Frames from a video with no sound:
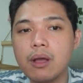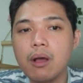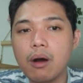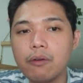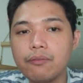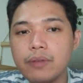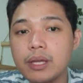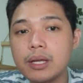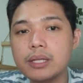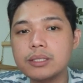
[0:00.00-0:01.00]
of
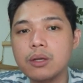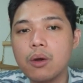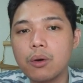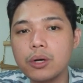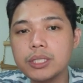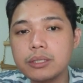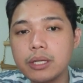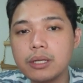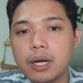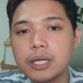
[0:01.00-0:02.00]
vehicles or
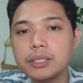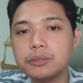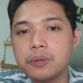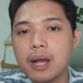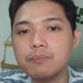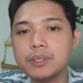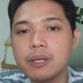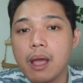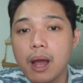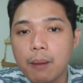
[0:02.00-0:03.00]
streetcar trams
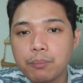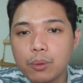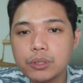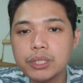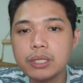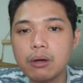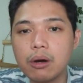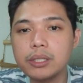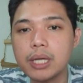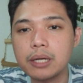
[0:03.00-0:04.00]
approaching
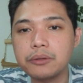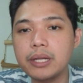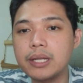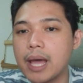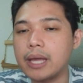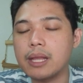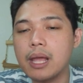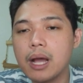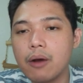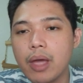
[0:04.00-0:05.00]
on a green light.
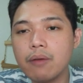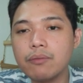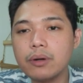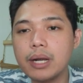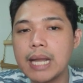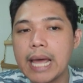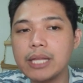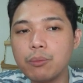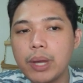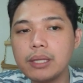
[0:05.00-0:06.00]
However,
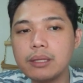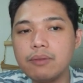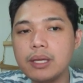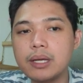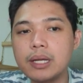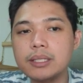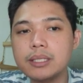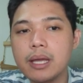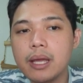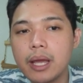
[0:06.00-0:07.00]
lightweight vehicles
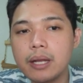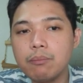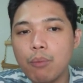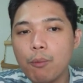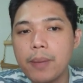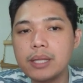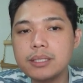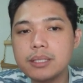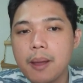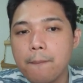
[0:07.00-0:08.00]
and
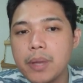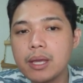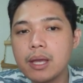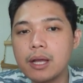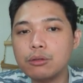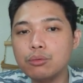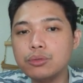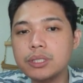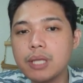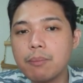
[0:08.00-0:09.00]
mopeds making a
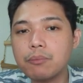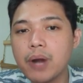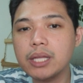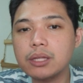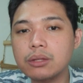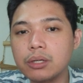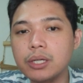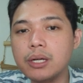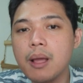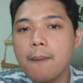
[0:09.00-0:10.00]
two-step right
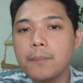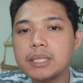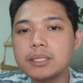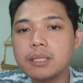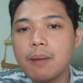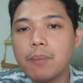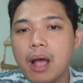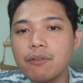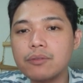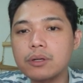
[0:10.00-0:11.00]
turn must stop
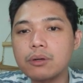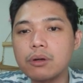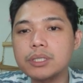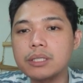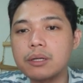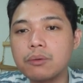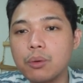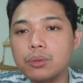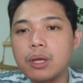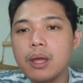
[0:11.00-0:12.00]
after crossing the
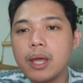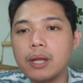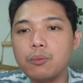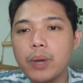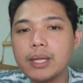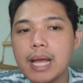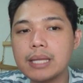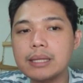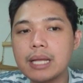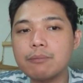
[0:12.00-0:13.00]
road and wait at
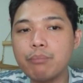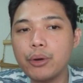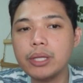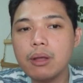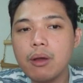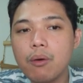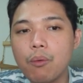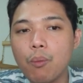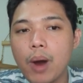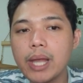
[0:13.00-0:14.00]
that point
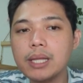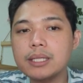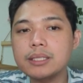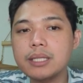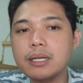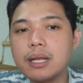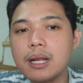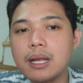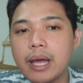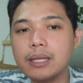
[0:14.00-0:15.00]
while the signal
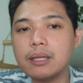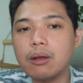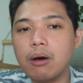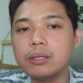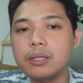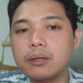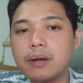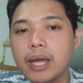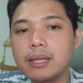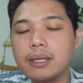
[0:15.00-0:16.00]
light on the
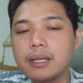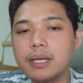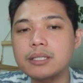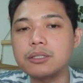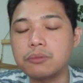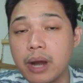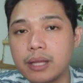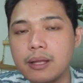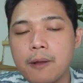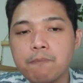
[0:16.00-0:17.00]
right is red.
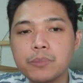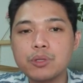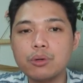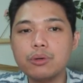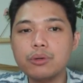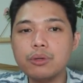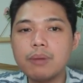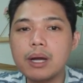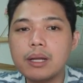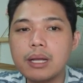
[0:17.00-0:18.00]
So, yung
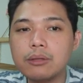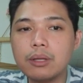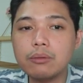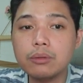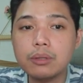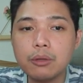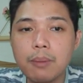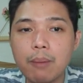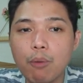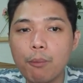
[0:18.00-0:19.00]
mga
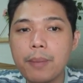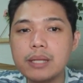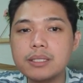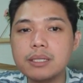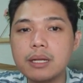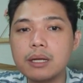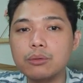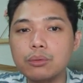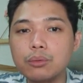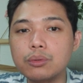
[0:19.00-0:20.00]
mopeds na
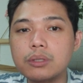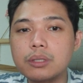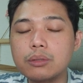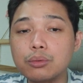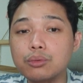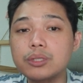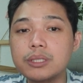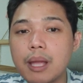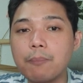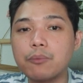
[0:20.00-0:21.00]

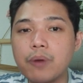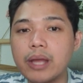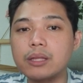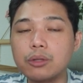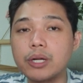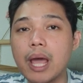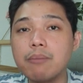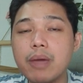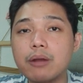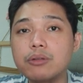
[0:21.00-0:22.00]
two-step right turn ay
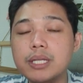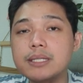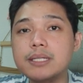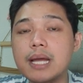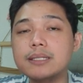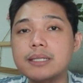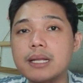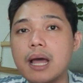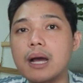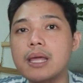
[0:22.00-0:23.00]
meron din yan silang